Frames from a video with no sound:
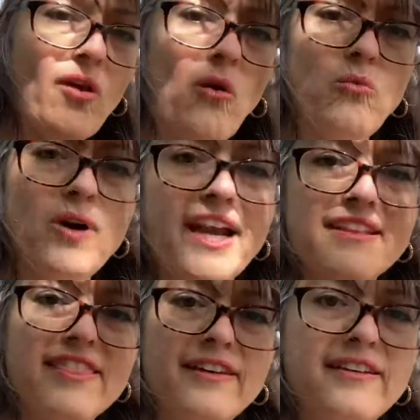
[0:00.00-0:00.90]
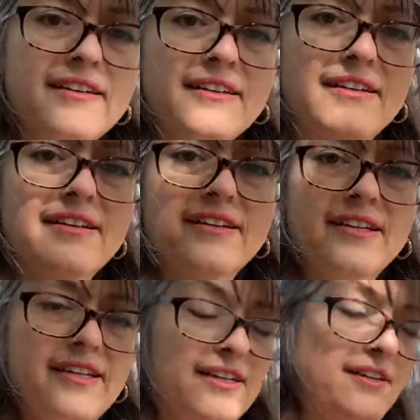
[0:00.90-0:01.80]
what the
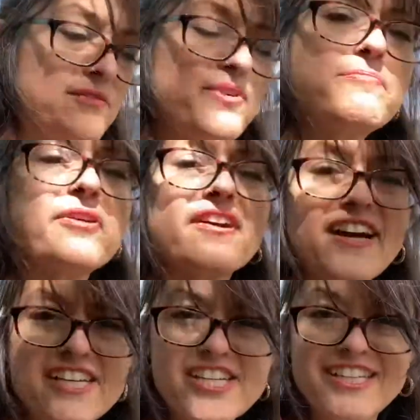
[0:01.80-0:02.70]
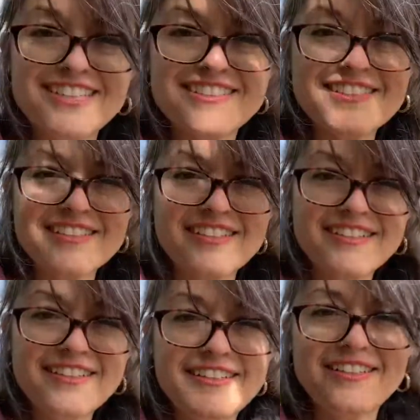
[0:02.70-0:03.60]
repercussions
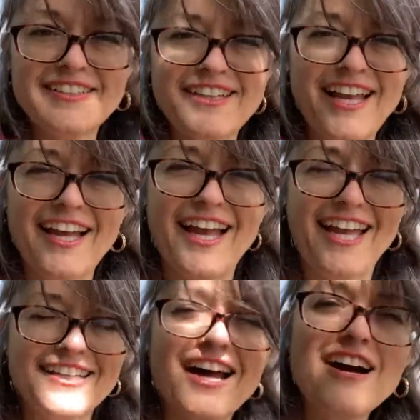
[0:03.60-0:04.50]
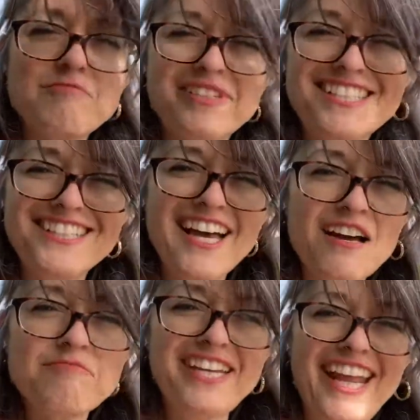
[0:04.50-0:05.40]
and common
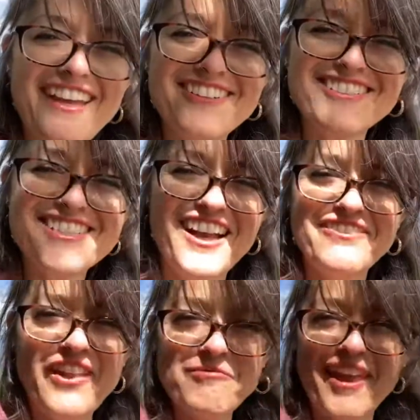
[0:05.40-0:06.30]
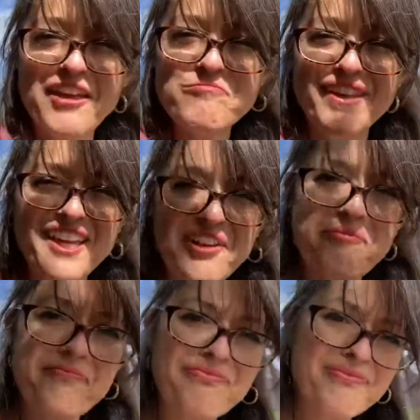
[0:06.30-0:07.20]
denominators of them can be.
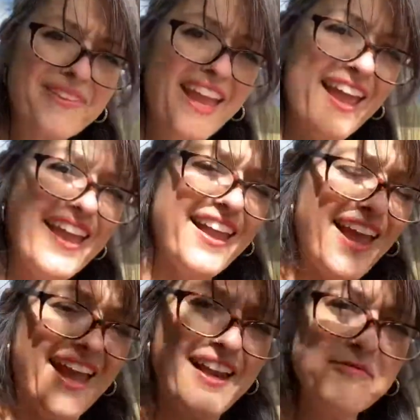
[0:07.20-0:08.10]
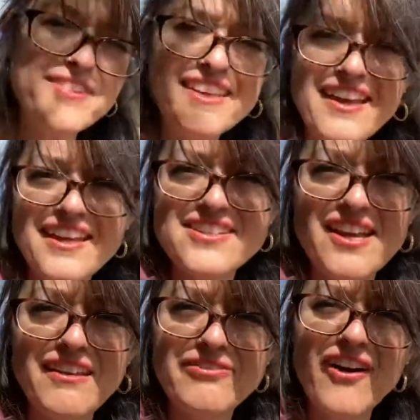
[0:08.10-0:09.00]
And
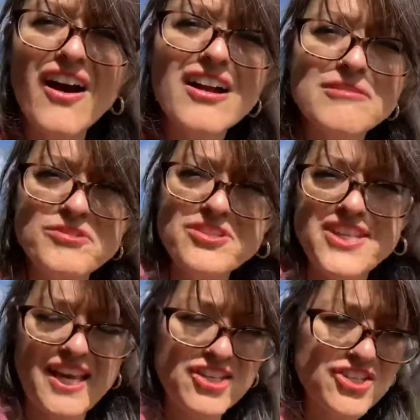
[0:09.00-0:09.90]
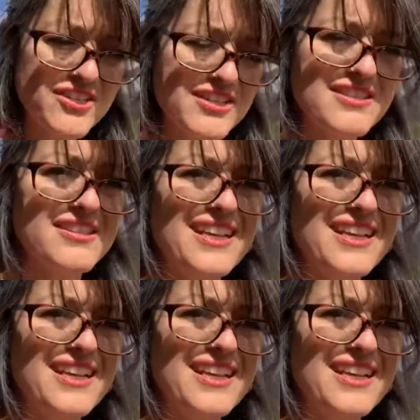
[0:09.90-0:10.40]
MTHFR mutations